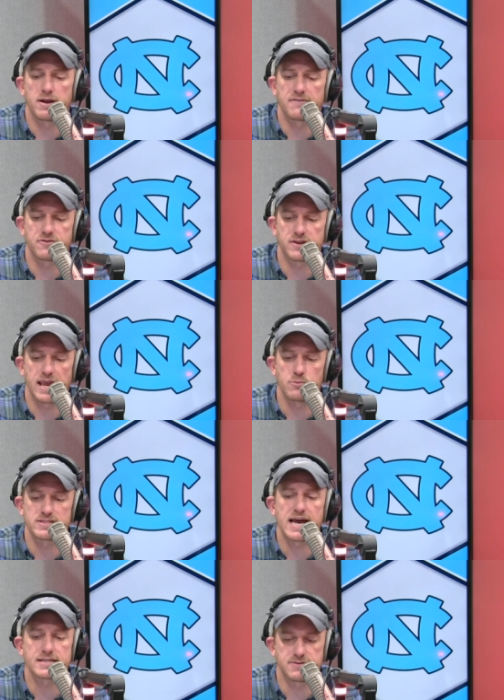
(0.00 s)
after the game,
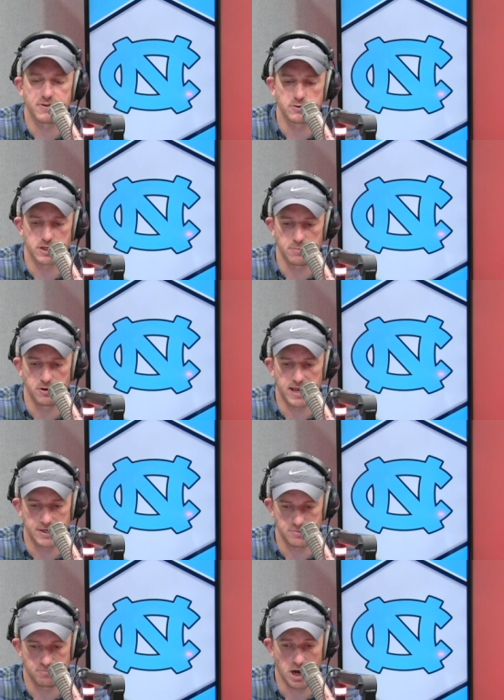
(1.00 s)
was asked if there was a
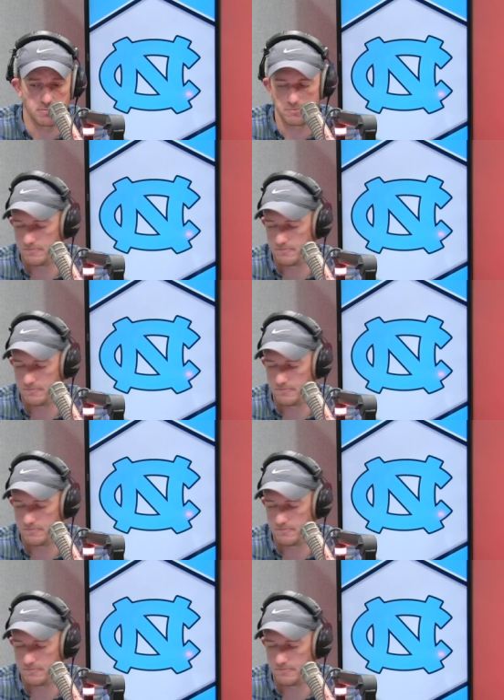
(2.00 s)
communication problem.